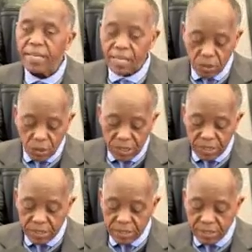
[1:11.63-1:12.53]
In
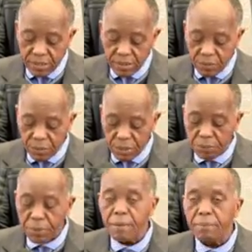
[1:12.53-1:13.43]
accordance
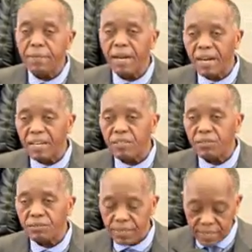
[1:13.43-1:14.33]
with the primary
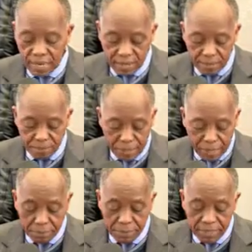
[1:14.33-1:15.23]
act of
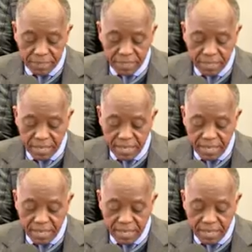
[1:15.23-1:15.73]
Parliament,